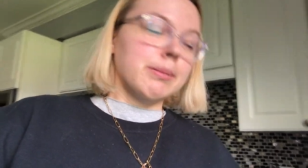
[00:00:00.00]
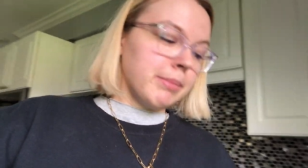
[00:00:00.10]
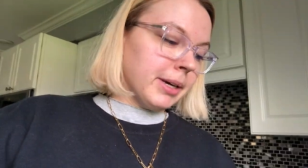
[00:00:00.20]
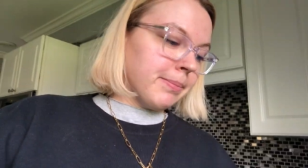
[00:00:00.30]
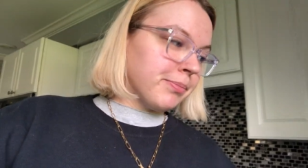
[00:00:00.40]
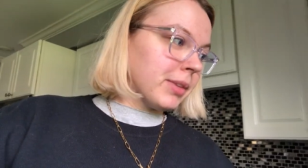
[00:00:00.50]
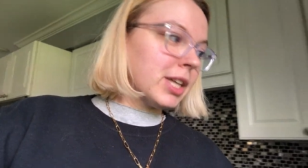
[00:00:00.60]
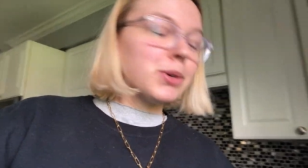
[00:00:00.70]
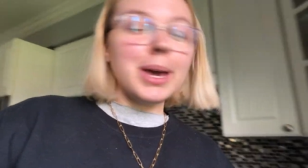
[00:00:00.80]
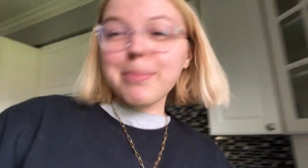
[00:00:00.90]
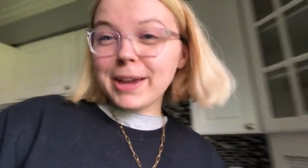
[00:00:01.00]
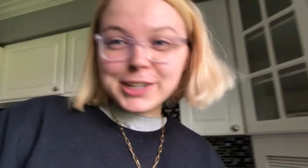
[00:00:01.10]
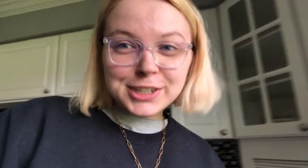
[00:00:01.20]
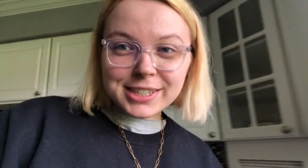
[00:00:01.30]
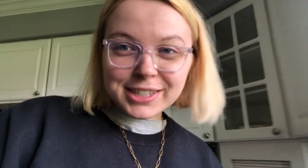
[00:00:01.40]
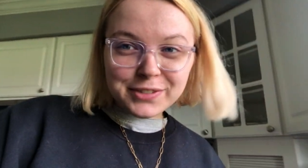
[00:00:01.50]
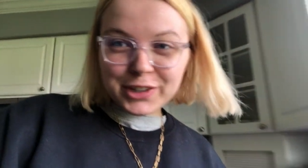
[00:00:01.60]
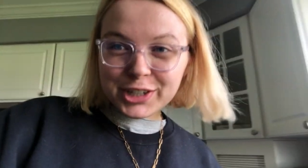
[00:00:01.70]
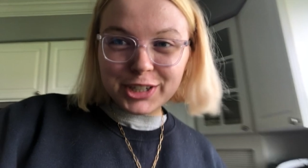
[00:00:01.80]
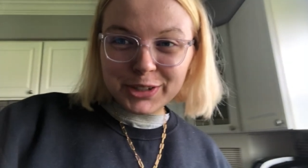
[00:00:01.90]
But it's okay, patience is a
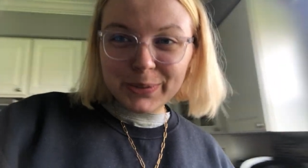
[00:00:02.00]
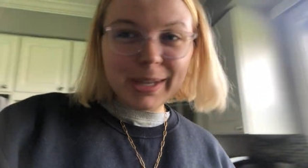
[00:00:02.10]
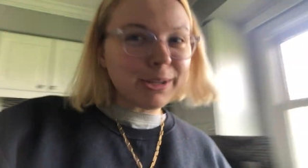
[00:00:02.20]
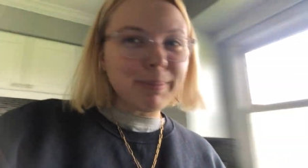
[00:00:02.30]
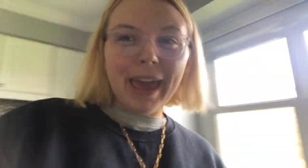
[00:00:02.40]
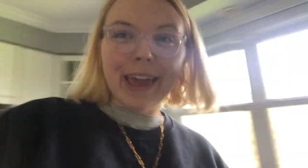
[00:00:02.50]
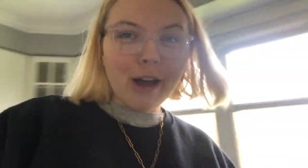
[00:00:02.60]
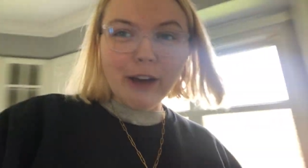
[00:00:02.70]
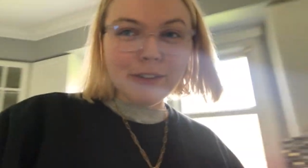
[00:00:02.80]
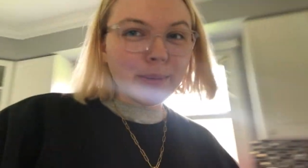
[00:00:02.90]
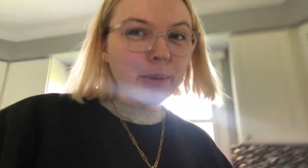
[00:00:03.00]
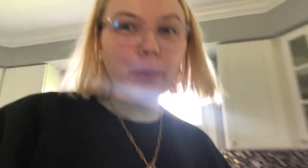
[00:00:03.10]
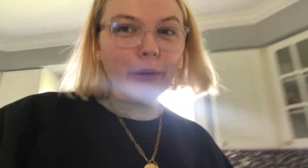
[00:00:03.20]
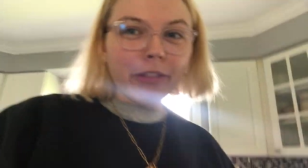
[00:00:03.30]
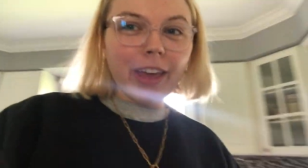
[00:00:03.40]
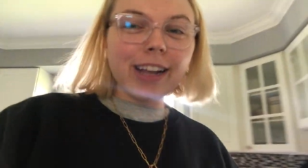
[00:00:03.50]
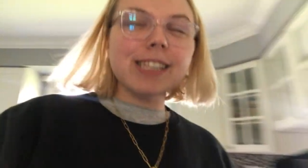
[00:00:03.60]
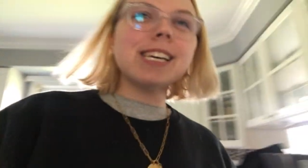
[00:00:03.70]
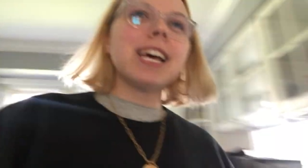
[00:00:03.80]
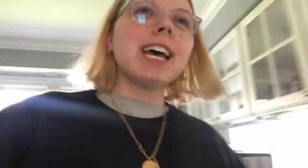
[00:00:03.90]
virtue. It'll pay off, it'll be worth
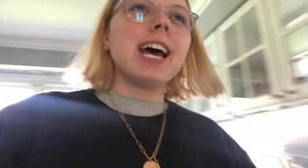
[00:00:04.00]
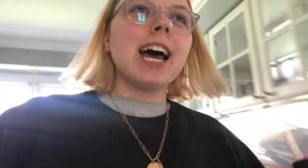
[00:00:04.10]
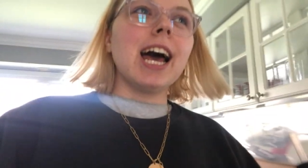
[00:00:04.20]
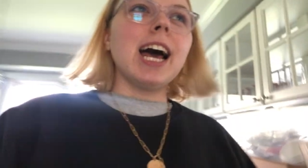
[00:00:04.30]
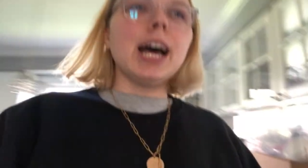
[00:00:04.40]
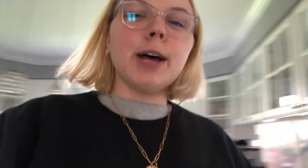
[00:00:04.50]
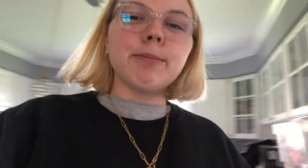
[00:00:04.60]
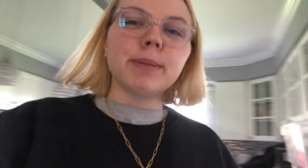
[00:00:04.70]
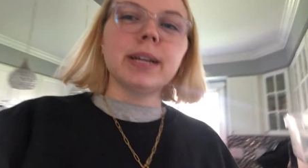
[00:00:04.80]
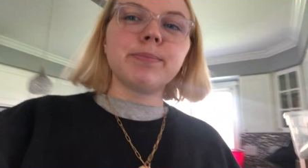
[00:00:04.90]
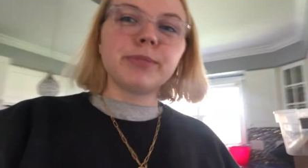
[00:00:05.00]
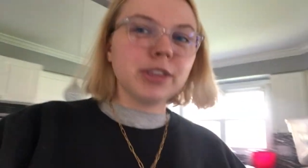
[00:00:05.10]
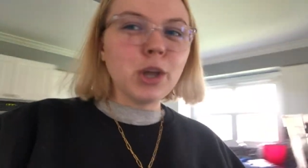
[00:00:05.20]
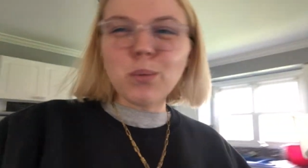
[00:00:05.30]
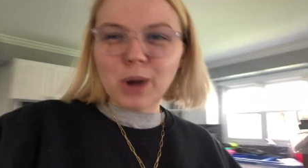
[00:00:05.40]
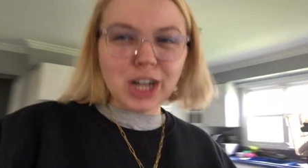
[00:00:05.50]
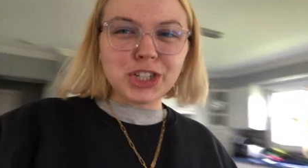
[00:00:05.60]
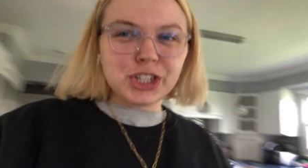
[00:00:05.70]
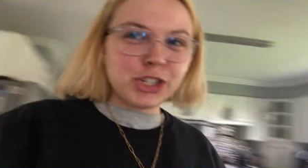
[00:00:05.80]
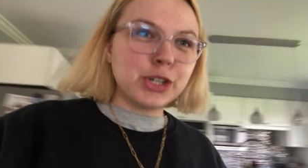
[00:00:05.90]
it. No
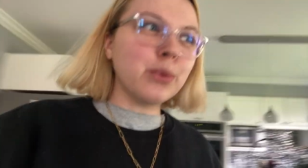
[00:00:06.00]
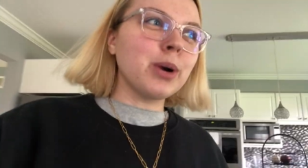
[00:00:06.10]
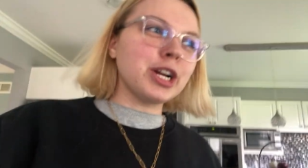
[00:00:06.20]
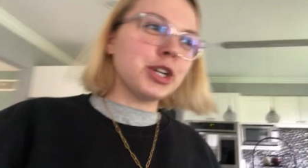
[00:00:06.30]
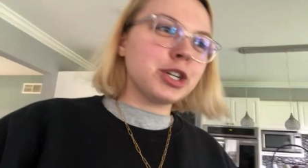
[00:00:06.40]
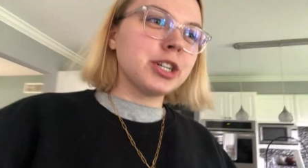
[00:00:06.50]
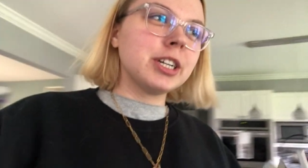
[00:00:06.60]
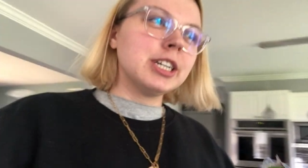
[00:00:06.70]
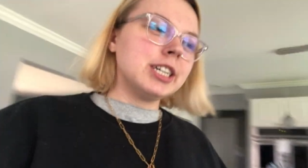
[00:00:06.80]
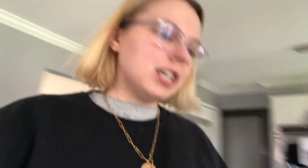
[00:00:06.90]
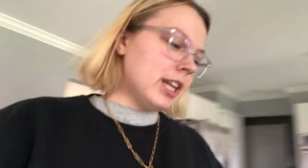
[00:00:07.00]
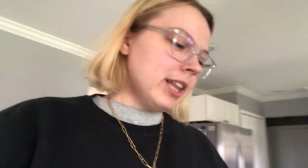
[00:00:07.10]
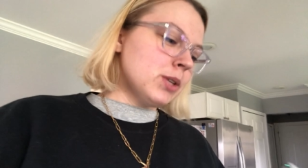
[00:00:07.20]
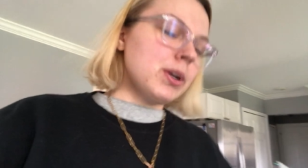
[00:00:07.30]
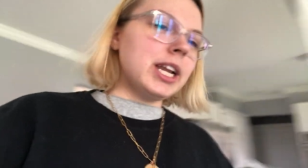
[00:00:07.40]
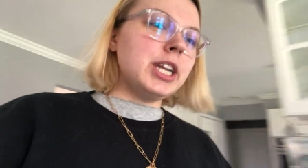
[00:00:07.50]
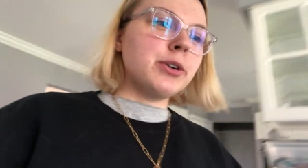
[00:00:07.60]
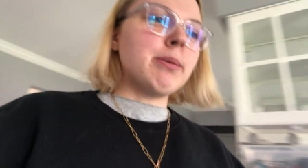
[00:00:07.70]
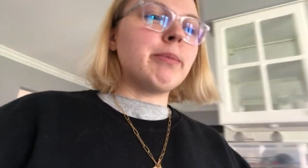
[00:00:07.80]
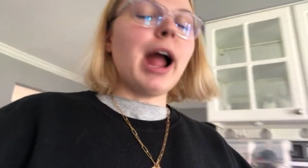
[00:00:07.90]
rush, there's no rush. That's what I need to
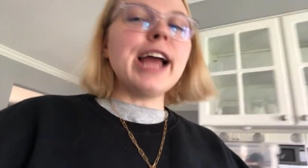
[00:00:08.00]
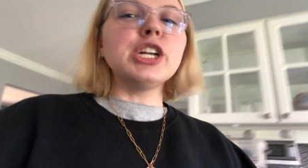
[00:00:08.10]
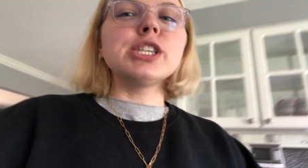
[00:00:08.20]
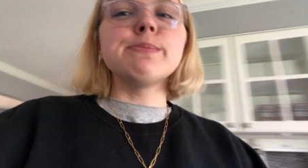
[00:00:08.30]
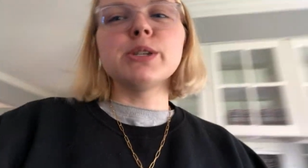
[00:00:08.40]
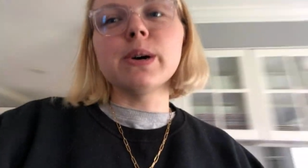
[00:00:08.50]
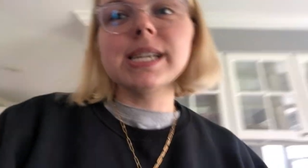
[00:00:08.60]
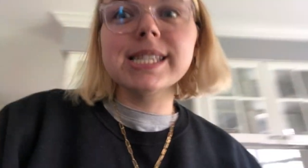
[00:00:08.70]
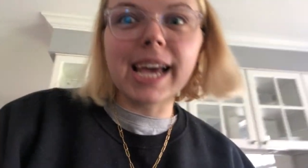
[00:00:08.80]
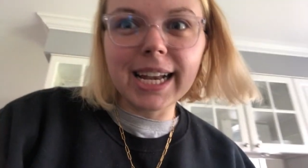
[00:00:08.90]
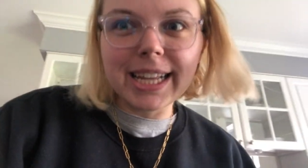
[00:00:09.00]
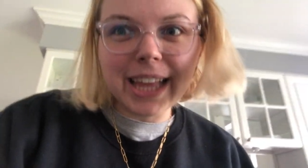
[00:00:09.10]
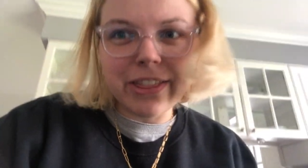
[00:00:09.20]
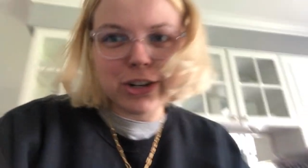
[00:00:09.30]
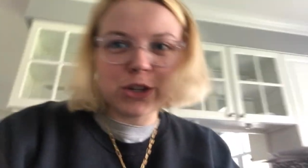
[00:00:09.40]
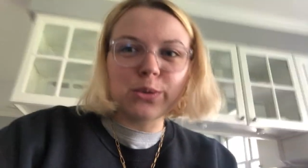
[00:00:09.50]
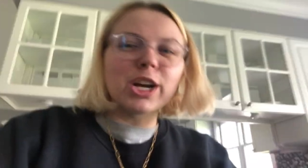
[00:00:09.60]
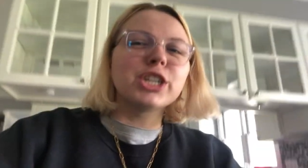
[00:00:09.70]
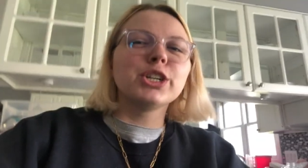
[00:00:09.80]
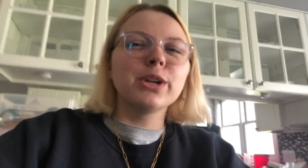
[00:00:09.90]
remember. I just am so excited that there's a
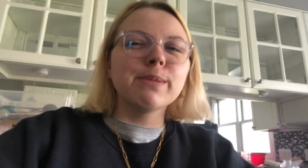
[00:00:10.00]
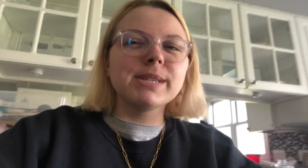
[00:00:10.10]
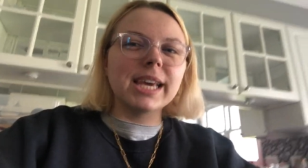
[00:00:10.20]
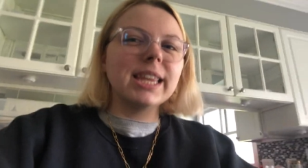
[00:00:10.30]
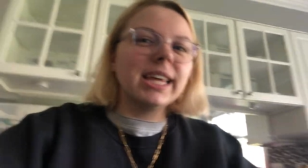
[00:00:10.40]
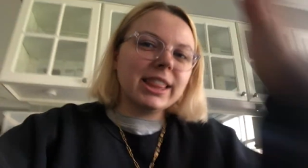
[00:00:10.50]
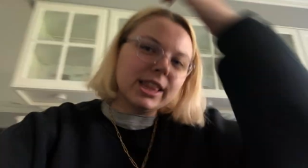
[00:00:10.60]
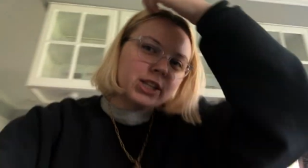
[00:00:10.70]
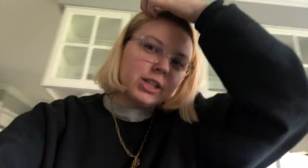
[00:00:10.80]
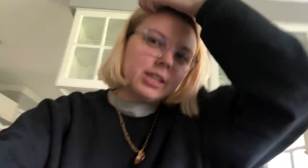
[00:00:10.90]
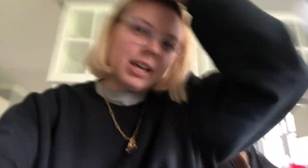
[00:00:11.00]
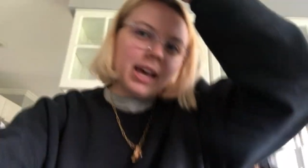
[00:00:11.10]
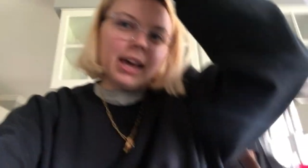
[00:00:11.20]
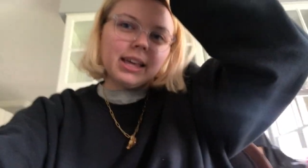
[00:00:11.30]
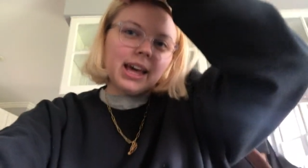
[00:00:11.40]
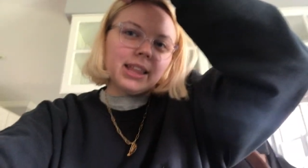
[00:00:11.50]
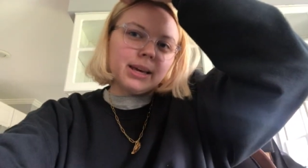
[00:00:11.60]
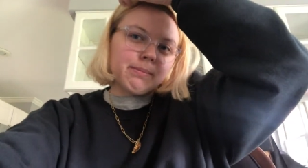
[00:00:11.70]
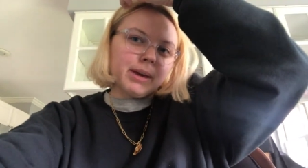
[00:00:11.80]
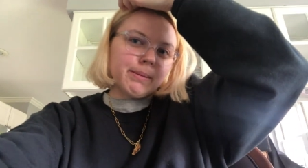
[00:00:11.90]
rush. You know what I'm saying? Like, I
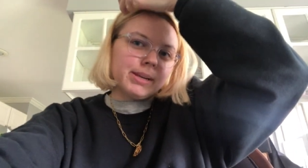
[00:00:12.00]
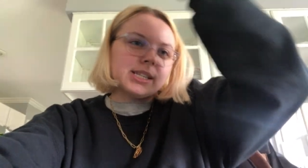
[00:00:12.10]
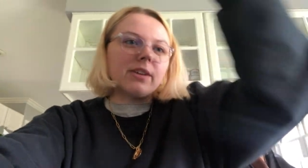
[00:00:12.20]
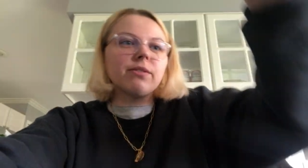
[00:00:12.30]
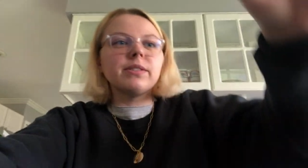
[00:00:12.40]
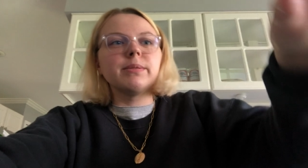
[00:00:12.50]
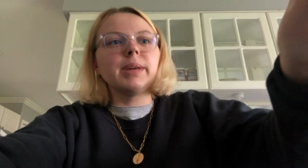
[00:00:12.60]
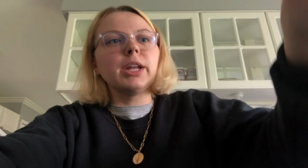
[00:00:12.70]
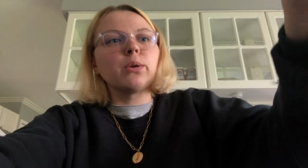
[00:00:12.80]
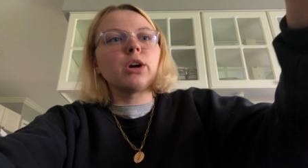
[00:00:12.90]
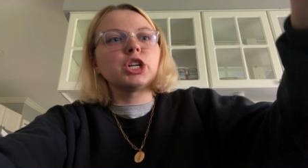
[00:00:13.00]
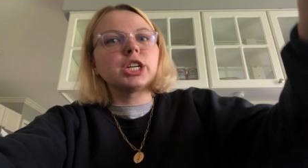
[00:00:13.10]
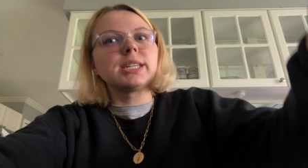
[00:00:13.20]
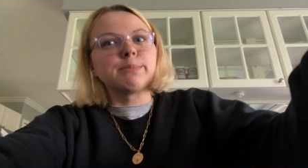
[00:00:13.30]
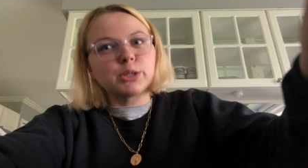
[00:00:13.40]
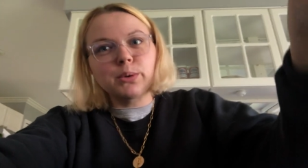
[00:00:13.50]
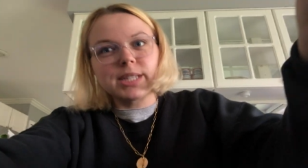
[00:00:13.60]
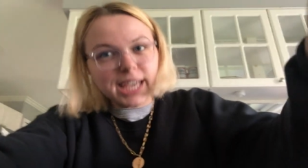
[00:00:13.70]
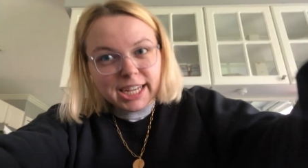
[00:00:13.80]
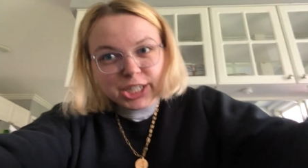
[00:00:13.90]
like make myself in a rush because I'm so
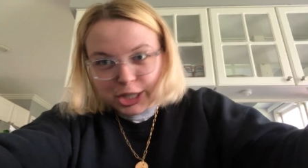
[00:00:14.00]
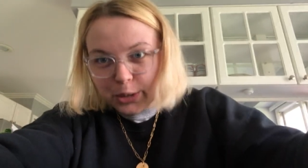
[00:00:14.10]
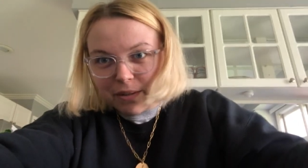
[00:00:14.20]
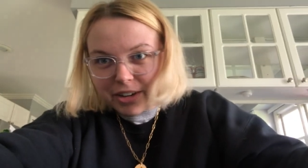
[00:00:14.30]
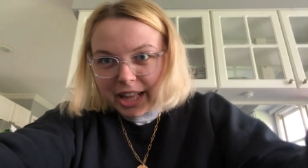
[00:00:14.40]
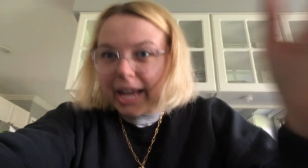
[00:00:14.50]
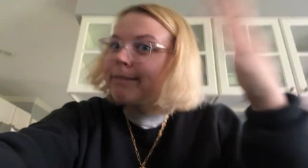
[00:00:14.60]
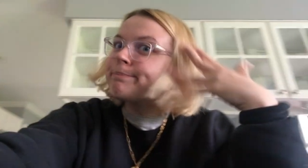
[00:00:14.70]
excited to do everything.